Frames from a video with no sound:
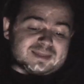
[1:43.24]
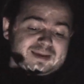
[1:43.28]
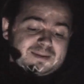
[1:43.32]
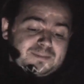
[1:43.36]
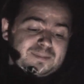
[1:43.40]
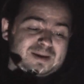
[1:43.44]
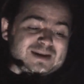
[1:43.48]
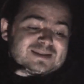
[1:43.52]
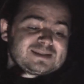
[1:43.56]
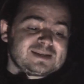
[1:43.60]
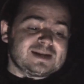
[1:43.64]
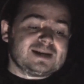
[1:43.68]
The
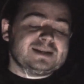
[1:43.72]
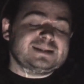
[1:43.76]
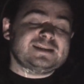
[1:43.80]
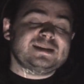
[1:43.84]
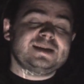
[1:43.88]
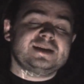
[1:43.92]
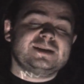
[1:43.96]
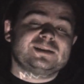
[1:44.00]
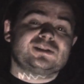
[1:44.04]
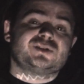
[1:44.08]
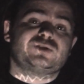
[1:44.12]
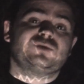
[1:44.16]
basic
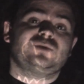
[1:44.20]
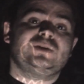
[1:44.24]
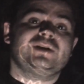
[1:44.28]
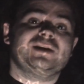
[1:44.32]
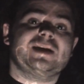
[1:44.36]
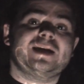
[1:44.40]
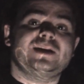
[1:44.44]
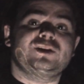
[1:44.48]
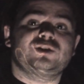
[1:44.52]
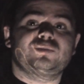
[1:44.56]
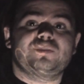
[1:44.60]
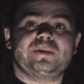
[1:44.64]
idea is to
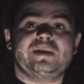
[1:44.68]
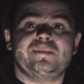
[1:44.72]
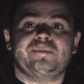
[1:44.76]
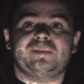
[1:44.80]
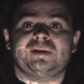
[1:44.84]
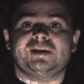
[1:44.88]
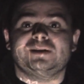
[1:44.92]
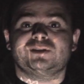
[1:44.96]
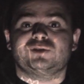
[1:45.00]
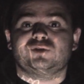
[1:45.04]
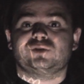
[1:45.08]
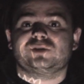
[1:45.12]
engage
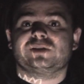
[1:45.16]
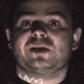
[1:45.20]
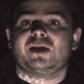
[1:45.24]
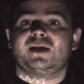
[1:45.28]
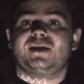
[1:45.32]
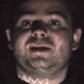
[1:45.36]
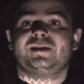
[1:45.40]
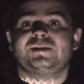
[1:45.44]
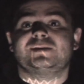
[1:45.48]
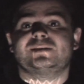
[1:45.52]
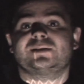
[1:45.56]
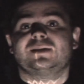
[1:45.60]
people into
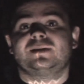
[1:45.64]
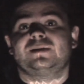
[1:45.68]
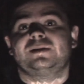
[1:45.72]
science,